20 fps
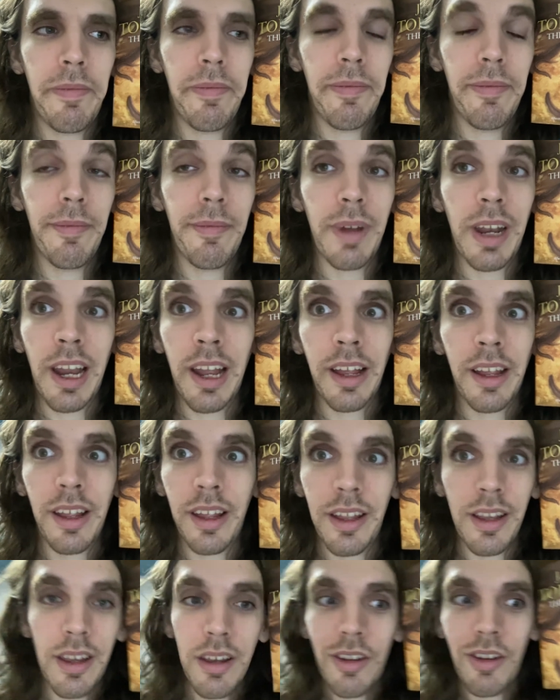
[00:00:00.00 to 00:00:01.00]
but
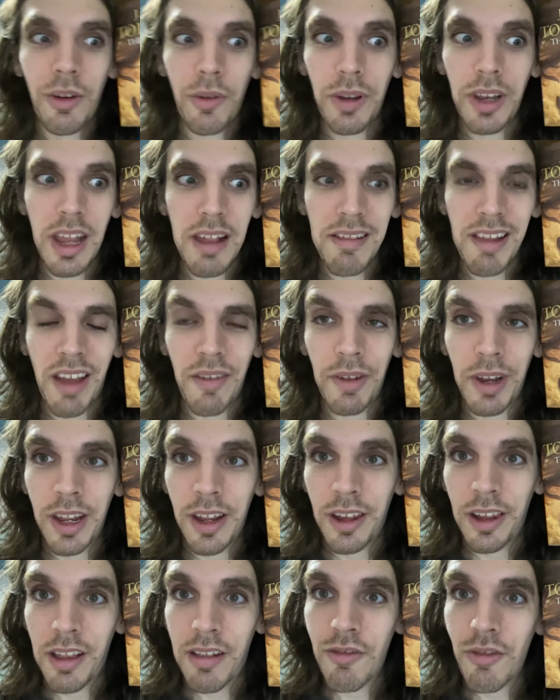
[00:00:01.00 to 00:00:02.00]
it doesn't have any
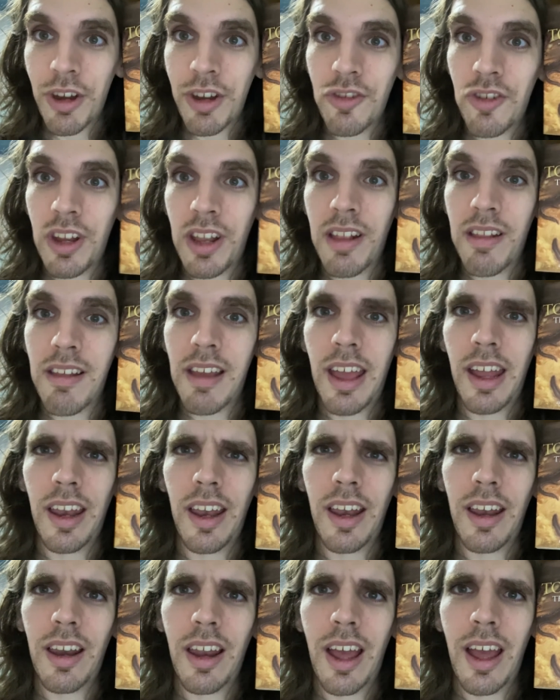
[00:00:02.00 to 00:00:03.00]
illustrations,
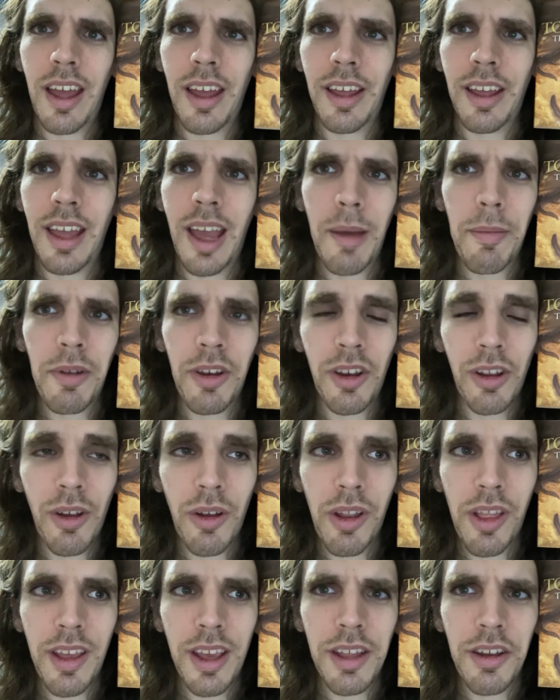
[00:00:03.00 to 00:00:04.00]
and I happened to go
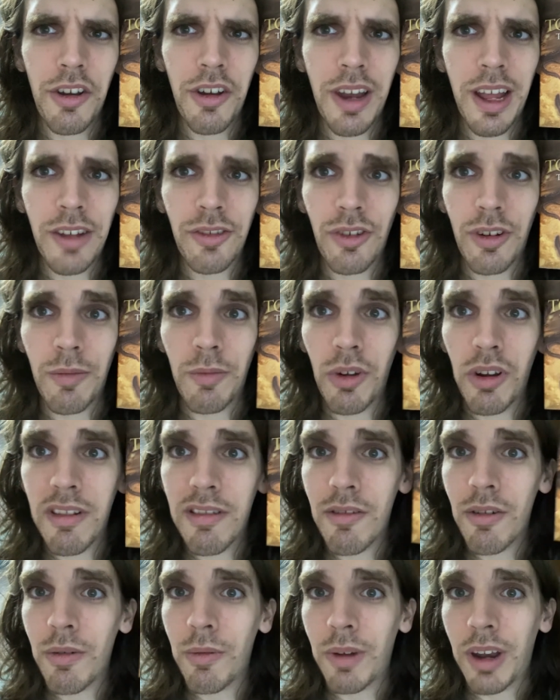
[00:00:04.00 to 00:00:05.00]
to the International
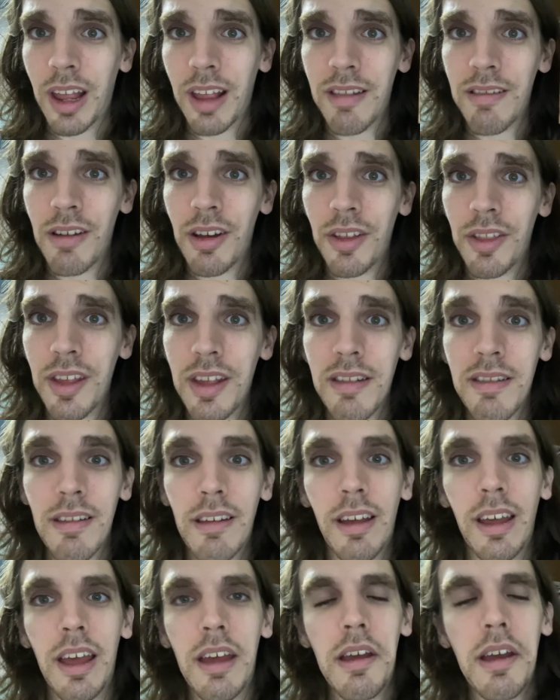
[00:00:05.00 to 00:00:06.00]
Bookstore when I saw this,
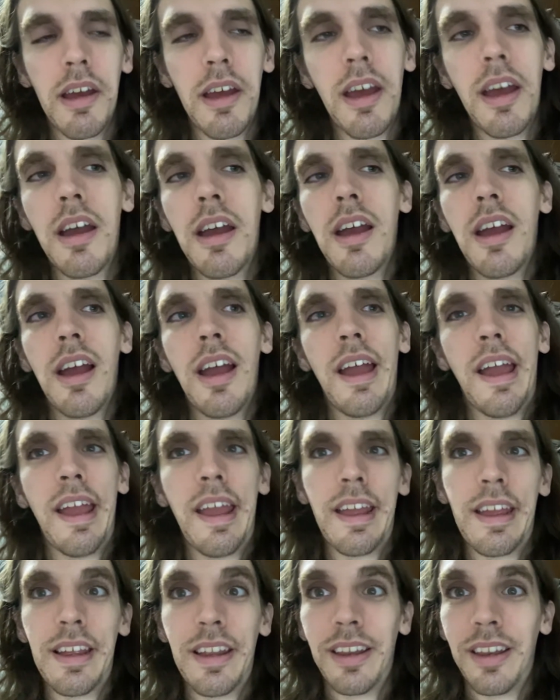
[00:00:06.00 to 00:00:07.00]

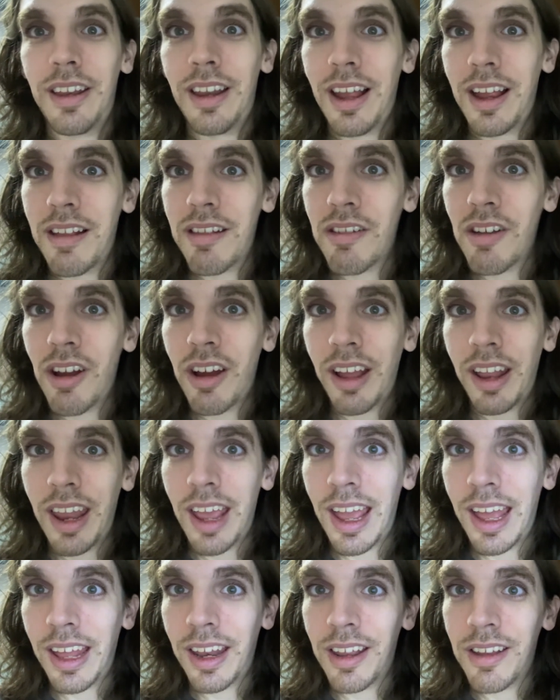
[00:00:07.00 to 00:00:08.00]
and I saw it
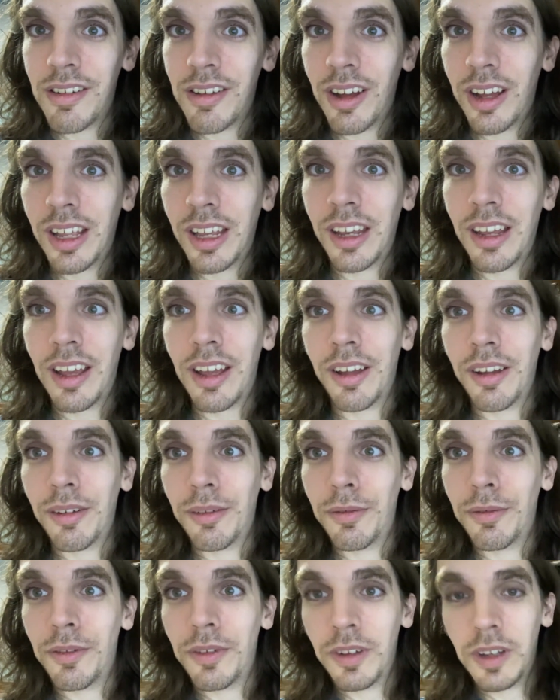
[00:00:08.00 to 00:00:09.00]
had a ton of